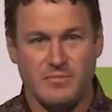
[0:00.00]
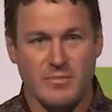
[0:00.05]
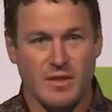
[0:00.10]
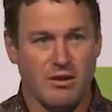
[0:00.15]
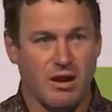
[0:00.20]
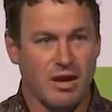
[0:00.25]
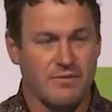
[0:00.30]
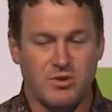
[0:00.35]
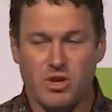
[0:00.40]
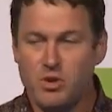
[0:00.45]

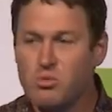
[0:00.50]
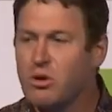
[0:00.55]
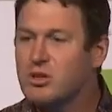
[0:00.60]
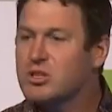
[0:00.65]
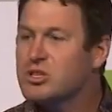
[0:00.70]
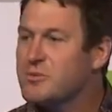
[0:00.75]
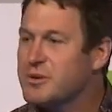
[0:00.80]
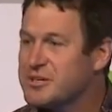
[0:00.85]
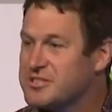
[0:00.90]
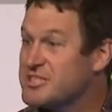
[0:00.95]
If you want
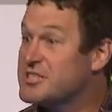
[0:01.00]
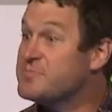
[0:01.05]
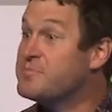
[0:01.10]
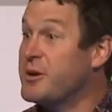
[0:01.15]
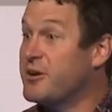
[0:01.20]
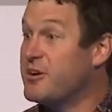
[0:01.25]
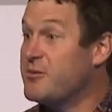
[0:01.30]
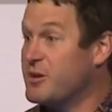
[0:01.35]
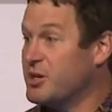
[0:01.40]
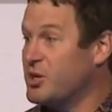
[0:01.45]
to
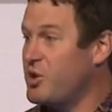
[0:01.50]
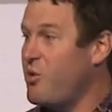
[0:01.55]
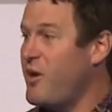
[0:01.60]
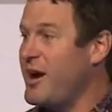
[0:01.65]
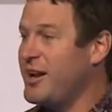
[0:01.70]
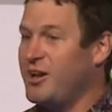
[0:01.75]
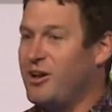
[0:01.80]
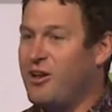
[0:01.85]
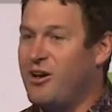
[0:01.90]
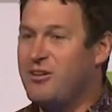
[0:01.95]
experiment quite
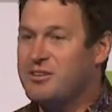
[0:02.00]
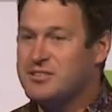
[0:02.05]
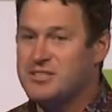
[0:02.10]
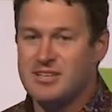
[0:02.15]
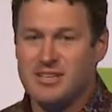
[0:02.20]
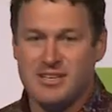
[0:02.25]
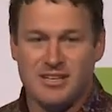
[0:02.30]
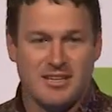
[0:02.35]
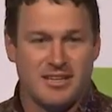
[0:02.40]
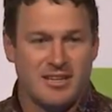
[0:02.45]
a lot,
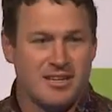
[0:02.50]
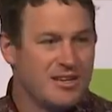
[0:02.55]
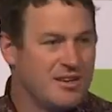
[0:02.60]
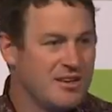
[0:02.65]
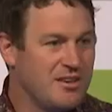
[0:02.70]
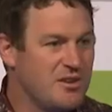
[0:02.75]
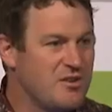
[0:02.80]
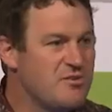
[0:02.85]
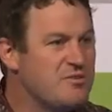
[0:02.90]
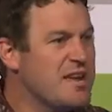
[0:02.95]

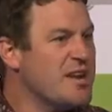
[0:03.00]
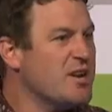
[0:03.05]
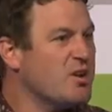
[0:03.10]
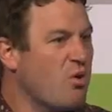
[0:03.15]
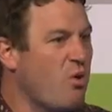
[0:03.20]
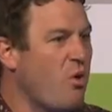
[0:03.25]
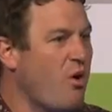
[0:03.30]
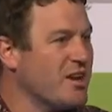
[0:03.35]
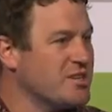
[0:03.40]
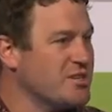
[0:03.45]
you need
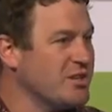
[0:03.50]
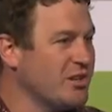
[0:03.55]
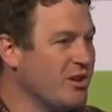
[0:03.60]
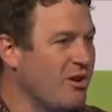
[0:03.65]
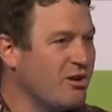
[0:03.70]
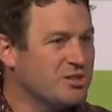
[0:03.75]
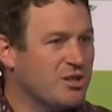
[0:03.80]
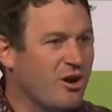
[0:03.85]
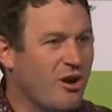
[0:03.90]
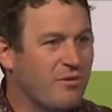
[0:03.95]
quite a
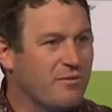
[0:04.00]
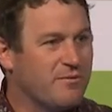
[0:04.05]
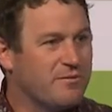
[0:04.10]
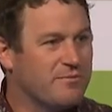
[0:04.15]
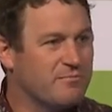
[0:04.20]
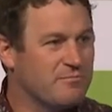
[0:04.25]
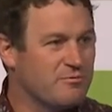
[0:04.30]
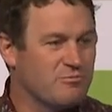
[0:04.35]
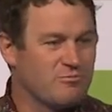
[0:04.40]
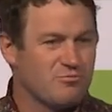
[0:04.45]
lot of
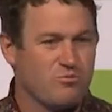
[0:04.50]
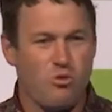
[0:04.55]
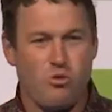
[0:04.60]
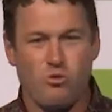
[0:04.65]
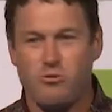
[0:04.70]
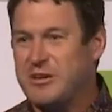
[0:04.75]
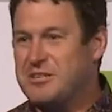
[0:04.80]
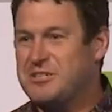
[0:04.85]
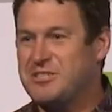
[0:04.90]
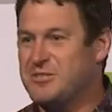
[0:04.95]
raw
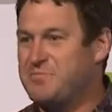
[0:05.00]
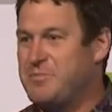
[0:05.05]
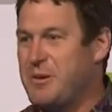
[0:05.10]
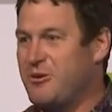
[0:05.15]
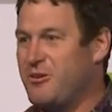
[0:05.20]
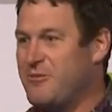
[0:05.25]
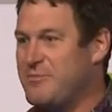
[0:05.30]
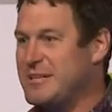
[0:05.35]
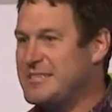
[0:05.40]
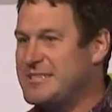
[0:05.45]

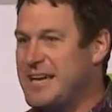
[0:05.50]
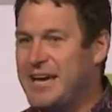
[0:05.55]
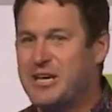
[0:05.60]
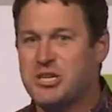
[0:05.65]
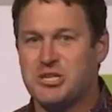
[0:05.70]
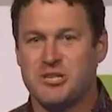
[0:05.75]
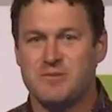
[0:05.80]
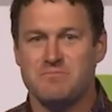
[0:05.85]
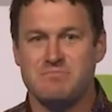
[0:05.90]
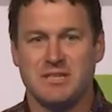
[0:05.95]

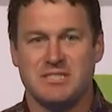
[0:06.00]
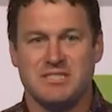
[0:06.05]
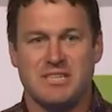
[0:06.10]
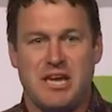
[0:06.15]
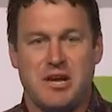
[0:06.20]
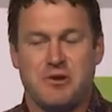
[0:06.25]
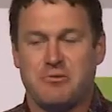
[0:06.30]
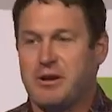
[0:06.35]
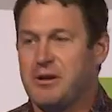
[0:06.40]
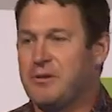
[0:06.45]
experimentation
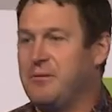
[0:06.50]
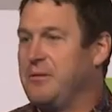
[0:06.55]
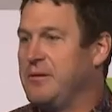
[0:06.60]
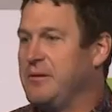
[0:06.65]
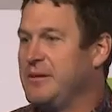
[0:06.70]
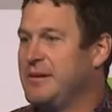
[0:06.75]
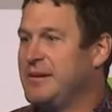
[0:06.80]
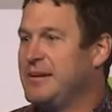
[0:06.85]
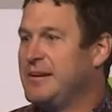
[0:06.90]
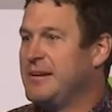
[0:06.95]
material.
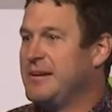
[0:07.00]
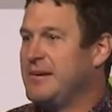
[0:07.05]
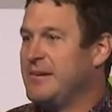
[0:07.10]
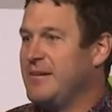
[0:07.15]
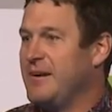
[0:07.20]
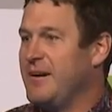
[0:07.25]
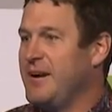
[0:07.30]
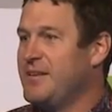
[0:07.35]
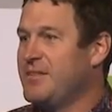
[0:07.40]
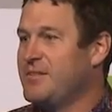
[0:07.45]
All
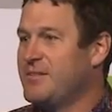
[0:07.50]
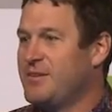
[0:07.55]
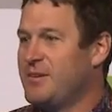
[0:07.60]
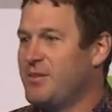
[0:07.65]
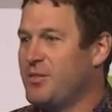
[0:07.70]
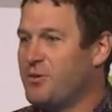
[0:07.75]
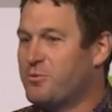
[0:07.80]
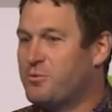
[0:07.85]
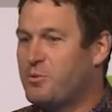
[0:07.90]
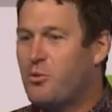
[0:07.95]
right?
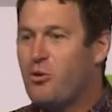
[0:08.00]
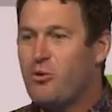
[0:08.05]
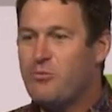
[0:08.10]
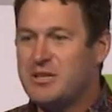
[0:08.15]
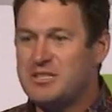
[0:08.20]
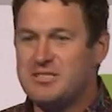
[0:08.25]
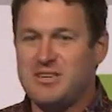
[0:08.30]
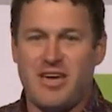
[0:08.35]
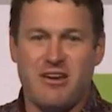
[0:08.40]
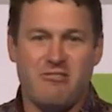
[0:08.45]
The raw
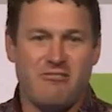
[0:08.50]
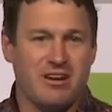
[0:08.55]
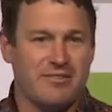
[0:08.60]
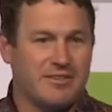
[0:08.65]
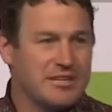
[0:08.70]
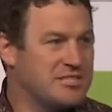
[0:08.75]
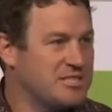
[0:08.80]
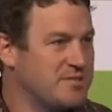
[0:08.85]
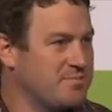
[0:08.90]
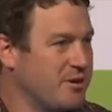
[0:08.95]
material of
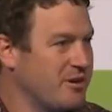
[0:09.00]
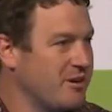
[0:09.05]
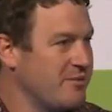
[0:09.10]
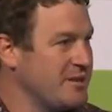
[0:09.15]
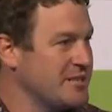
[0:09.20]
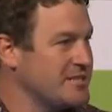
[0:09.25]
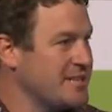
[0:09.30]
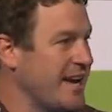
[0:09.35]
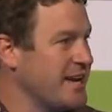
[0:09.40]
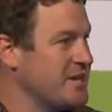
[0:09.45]

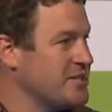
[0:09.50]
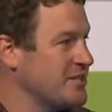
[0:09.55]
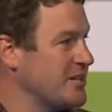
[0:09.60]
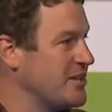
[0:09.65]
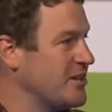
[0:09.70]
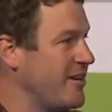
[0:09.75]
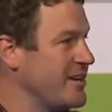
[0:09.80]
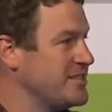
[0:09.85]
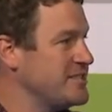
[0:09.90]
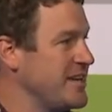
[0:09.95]
experimentation in
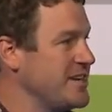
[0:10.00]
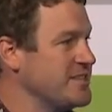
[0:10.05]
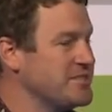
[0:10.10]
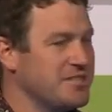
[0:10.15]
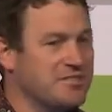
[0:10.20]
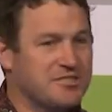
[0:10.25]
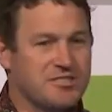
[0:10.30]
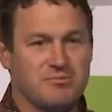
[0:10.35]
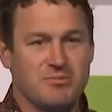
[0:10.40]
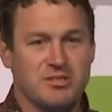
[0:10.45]
an IT
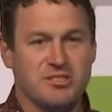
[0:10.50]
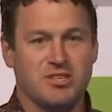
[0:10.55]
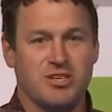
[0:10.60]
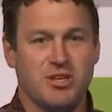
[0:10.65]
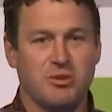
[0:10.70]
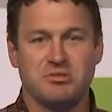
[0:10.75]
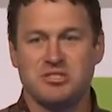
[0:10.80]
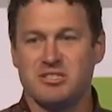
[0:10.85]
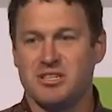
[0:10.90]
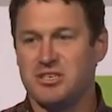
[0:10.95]
system is
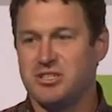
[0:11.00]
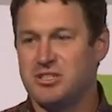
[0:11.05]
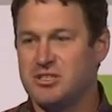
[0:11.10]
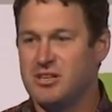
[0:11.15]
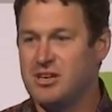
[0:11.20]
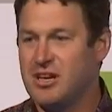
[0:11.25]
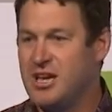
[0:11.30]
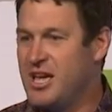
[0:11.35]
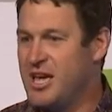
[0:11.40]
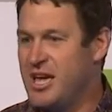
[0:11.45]
usage.
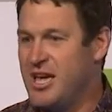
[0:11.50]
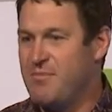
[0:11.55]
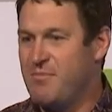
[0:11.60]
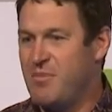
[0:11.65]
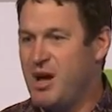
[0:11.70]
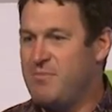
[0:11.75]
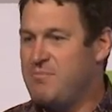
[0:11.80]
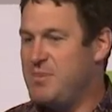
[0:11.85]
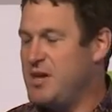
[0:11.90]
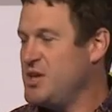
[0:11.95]
It
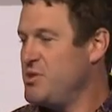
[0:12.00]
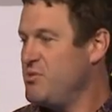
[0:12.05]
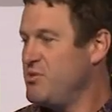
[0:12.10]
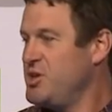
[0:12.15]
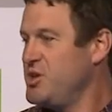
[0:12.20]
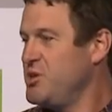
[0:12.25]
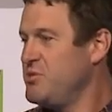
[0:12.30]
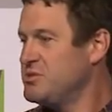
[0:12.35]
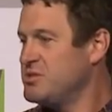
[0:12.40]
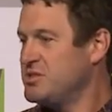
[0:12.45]
might be your
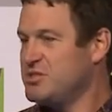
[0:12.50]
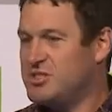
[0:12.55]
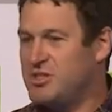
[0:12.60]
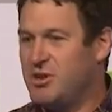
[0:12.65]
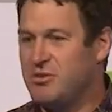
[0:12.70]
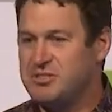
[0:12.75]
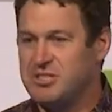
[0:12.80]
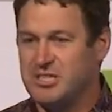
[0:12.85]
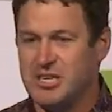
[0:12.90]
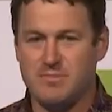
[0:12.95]
users
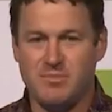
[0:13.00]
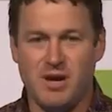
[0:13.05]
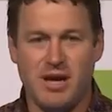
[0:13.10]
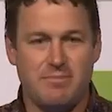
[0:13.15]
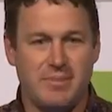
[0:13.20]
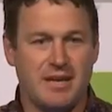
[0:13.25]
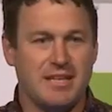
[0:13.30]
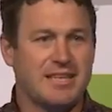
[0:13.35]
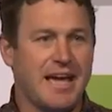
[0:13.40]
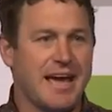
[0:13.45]
using it. It might
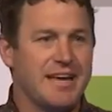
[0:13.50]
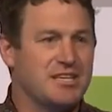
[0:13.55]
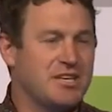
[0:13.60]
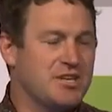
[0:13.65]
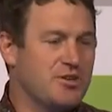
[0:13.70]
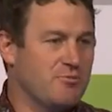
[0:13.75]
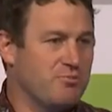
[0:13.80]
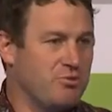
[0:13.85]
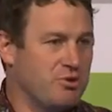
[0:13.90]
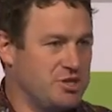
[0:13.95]
be data
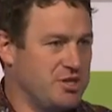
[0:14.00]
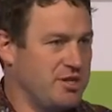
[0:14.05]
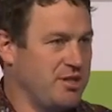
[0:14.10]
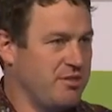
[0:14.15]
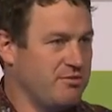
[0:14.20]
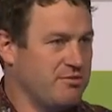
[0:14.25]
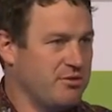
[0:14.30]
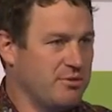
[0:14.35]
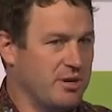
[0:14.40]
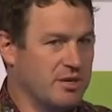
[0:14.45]
you're pushing
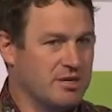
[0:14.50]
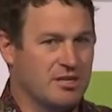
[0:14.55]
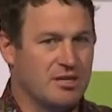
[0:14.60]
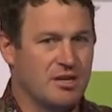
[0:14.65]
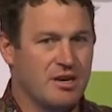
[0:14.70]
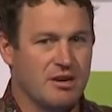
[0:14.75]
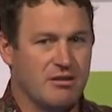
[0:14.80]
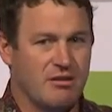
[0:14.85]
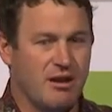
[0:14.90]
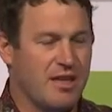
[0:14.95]
through it.
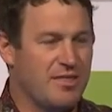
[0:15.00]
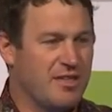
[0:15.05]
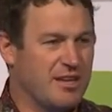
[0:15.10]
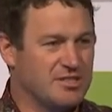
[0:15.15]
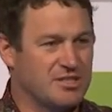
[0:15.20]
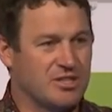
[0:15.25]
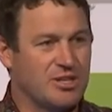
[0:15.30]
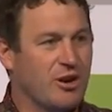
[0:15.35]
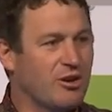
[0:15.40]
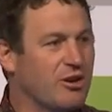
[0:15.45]
Right? It's
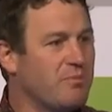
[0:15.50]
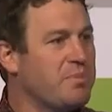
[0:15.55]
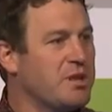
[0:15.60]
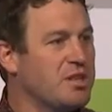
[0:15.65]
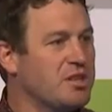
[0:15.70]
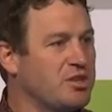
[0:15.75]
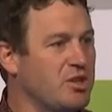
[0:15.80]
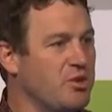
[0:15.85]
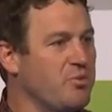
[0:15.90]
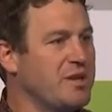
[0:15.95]
got to be
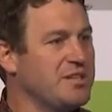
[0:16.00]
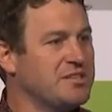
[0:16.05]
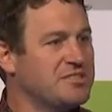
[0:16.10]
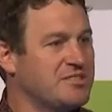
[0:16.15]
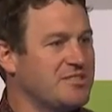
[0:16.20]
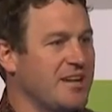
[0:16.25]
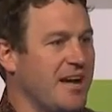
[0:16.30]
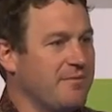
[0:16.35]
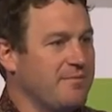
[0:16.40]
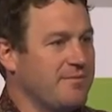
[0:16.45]
doing
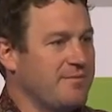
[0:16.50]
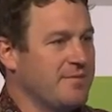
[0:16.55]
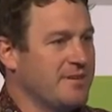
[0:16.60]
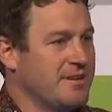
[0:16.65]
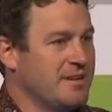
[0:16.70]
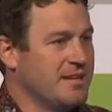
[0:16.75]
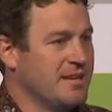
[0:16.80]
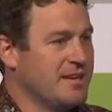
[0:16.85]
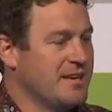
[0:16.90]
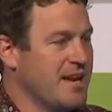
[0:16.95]
stuff.
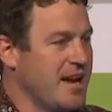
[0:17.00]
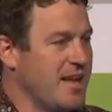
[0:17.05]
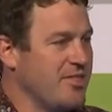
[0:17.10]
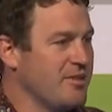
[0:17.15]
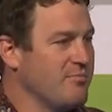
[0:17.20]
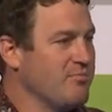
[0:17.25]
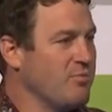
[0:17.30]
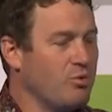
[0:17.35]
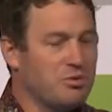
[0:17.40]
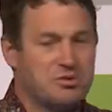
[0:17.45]
And the
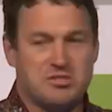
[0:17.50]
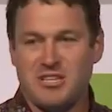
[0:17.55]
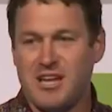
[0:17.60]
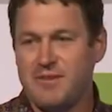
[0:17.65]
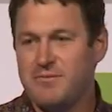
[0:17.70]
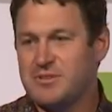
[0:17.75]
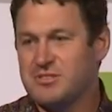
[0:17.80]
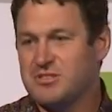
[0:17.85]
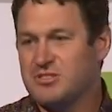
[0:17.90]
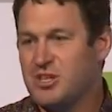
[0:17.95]
more stuff
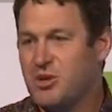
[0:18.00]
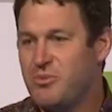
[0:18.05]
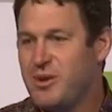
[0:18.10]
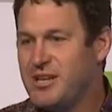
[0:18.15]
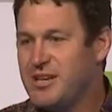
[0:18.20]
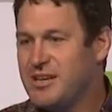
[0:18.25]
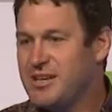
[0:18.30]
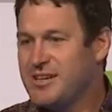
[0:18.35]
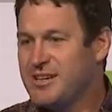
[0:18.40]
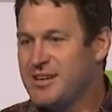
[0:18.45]
it's doing,
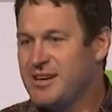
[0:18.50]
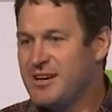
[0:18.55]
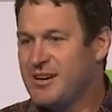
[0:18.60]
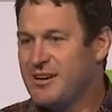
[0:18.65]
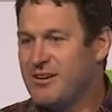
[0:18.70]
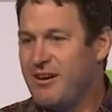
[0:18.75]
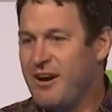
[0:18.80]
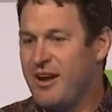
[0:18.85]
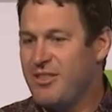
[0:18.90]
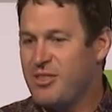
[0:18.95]

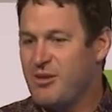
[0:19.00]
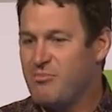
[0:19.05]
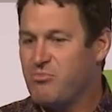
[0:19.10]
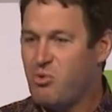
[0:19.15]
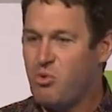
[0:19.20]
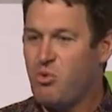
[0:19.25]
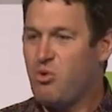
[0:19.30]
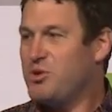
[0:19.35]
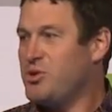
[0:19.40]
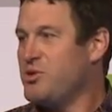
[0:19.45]
right, the
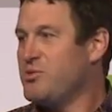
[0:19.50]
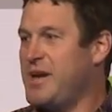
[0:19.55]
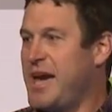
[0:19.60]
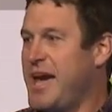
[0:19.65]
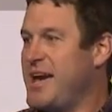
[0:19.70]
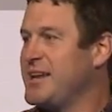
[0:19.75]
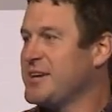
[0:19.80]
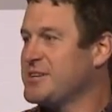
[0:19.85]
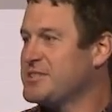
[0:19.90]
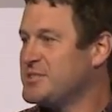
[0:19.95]
more you
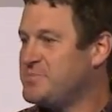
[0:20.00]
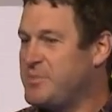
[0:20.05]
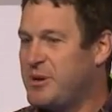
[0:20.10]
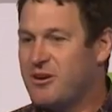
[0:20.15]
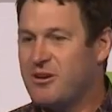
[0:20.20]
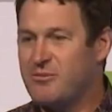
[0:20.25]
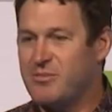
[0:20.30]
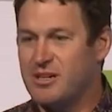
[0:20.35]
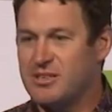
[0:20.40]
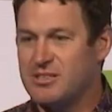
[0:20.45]
can
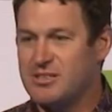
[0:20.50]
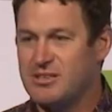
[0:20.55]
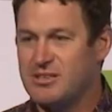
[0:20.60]
experiment.